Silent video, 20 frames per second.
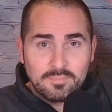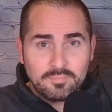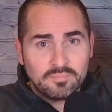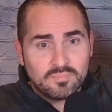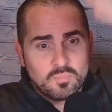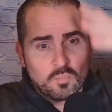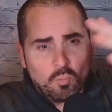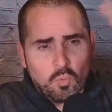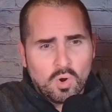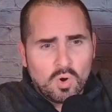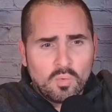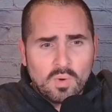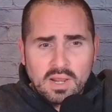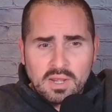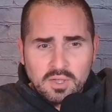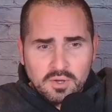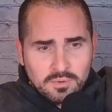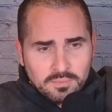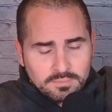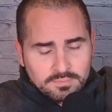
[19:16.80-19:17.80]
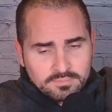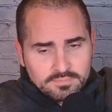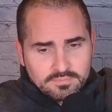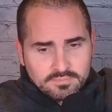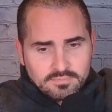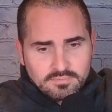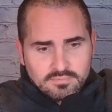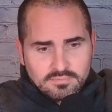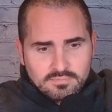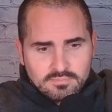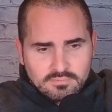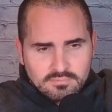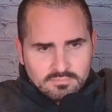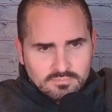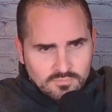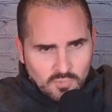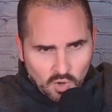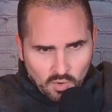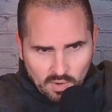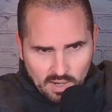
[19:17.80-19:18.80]
What do I do?
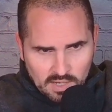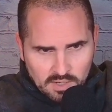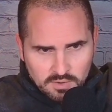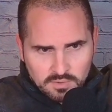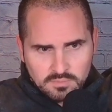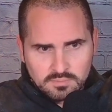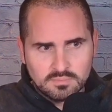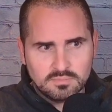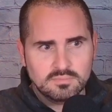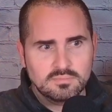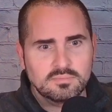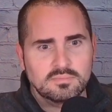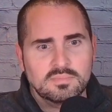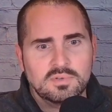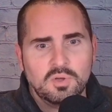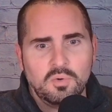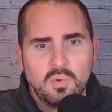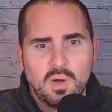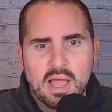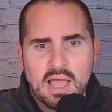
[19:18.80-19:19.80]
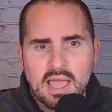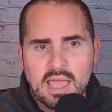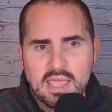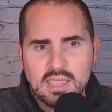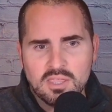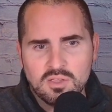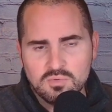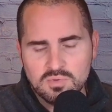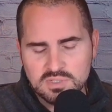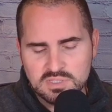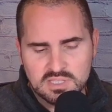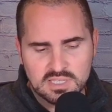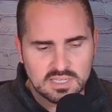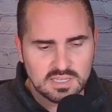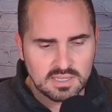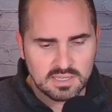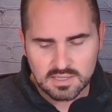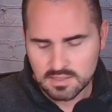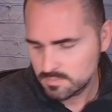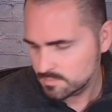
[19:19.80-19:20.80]
What do I do? Do I use
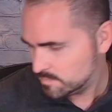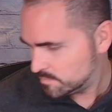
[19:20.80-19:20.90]
the